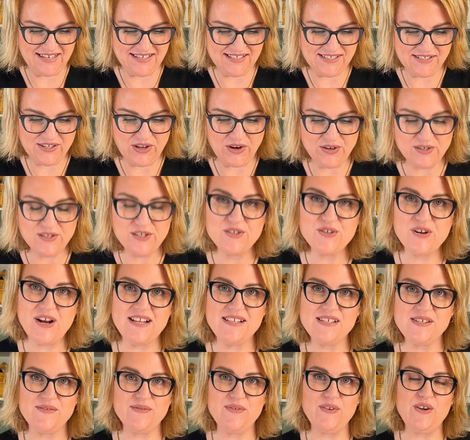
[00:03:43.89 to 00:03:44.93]
So to
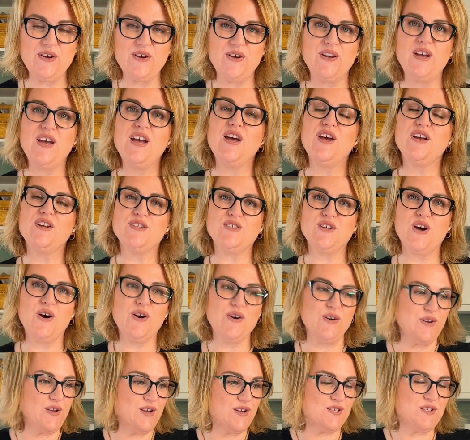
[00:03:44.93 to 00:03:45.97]
transfer
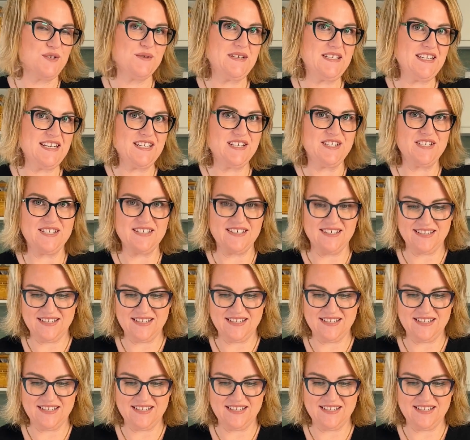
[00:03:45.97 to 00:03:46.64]
dough to a dish,